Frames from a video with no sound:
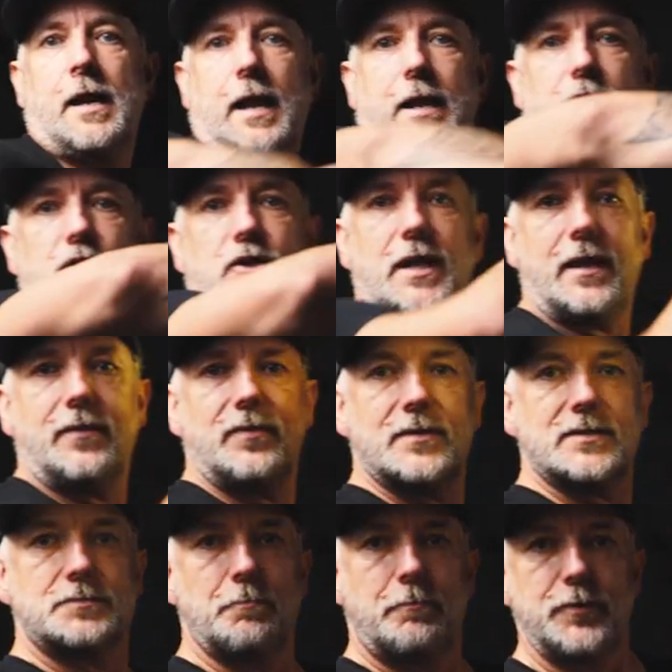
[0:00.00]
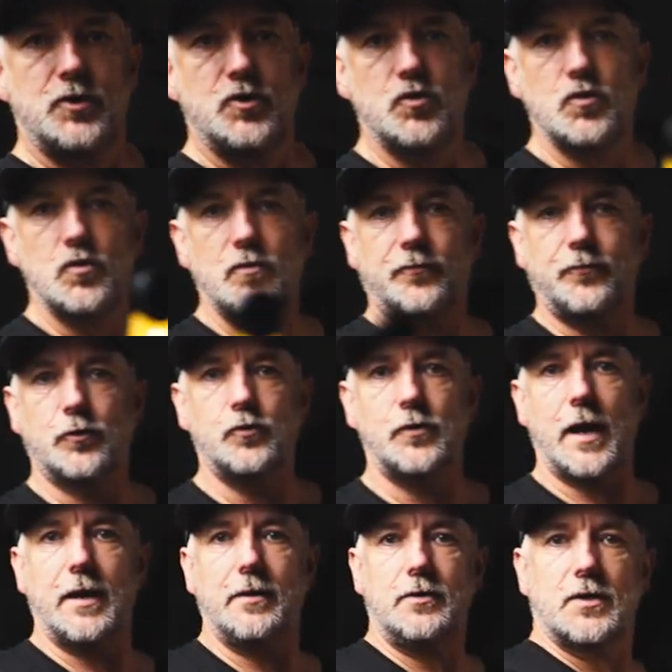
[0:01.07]
And you get this beautiful,
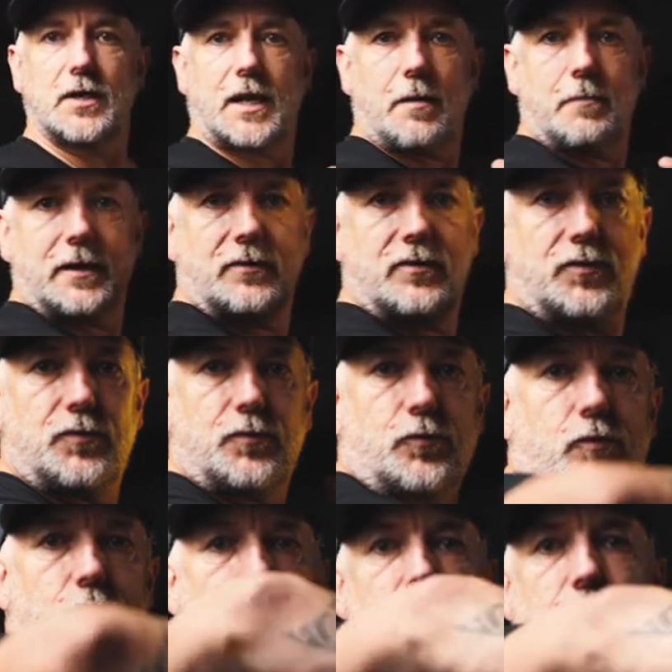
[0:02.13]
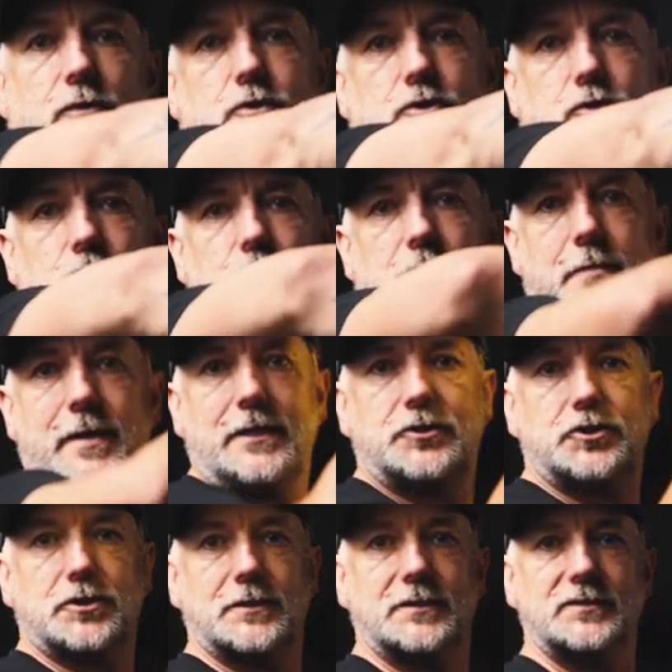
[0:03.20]
you're coming through the two
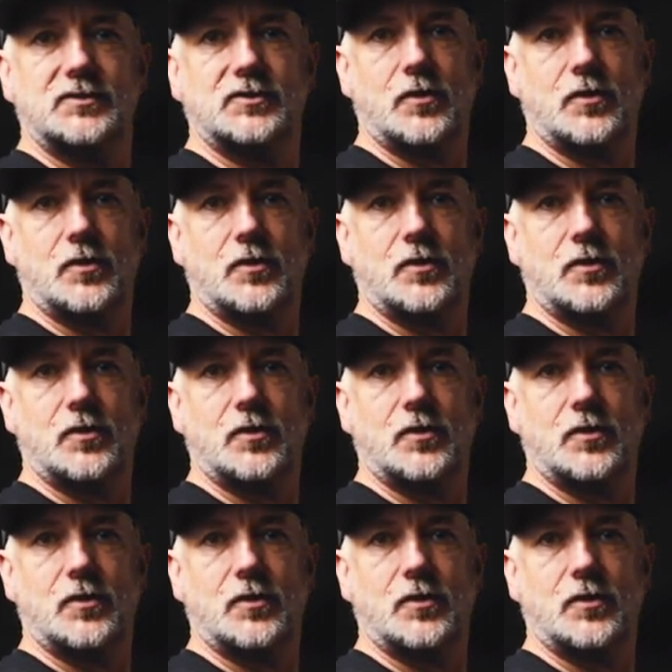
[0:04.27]
dimensions.